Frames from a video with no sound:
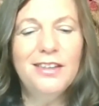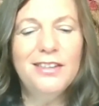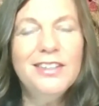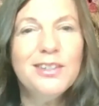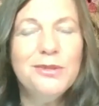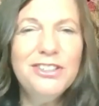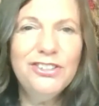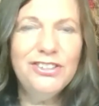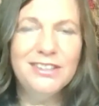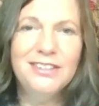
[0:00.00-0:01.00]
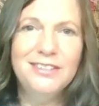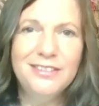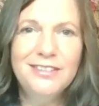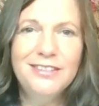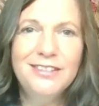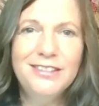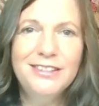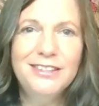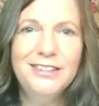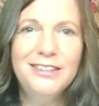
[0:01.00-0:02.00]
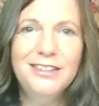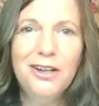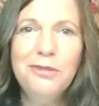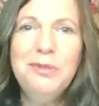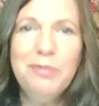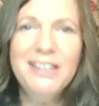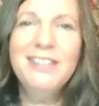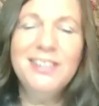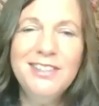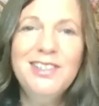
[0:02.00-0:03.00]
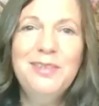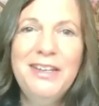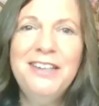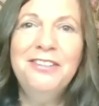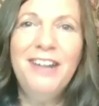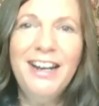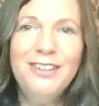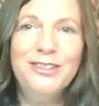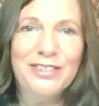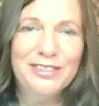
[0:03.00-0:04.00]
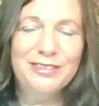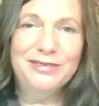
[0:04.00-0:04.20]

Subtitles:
this question: are we pleasant to be around?